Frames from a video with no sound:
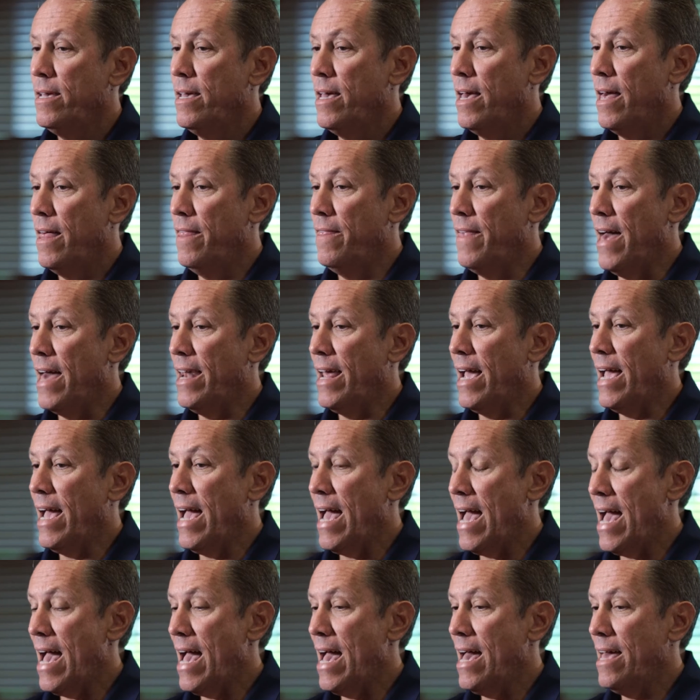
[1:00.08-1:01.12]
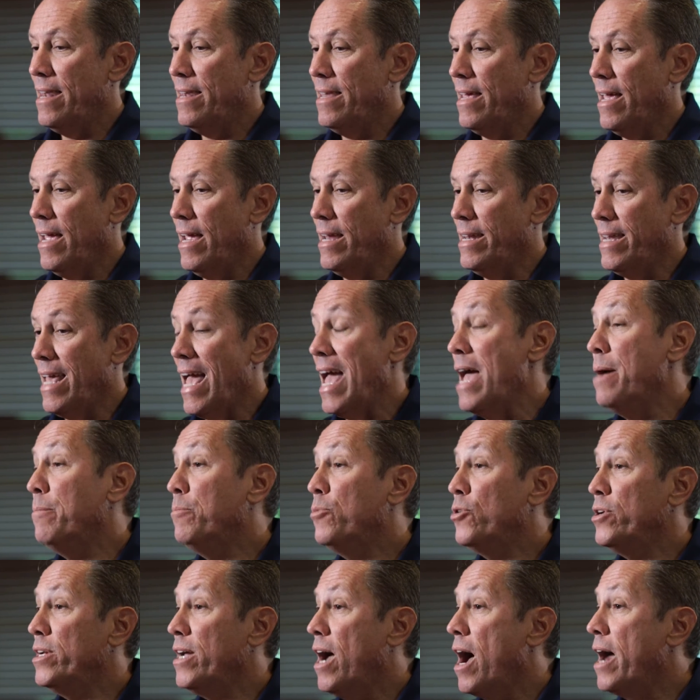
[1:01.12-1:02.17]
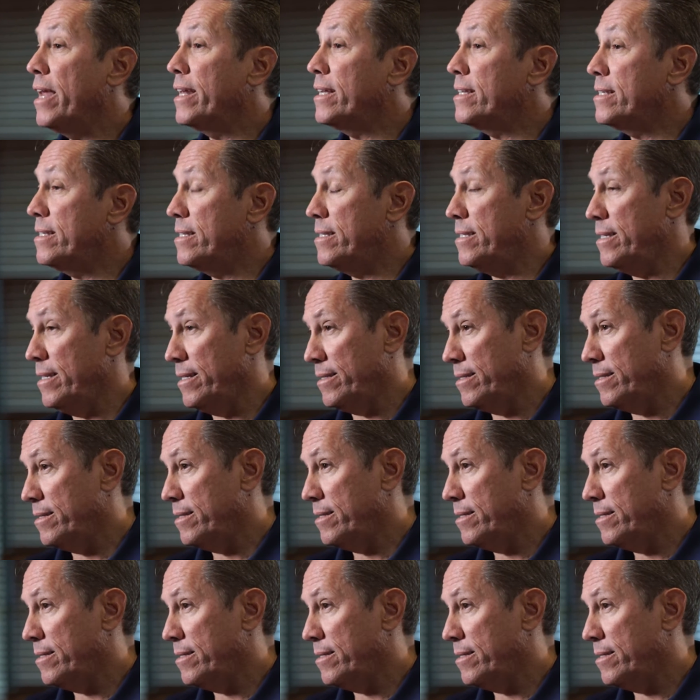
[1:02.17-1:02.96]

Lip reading: that I had an embryonic cyst,